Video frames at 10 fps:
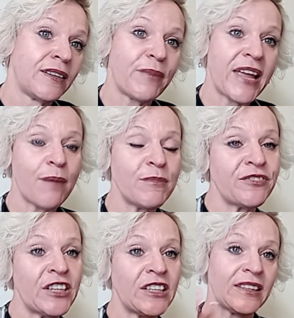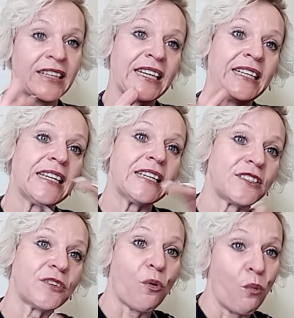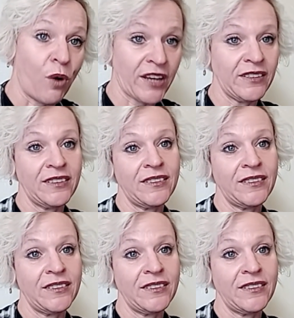Hemispherically, it is one.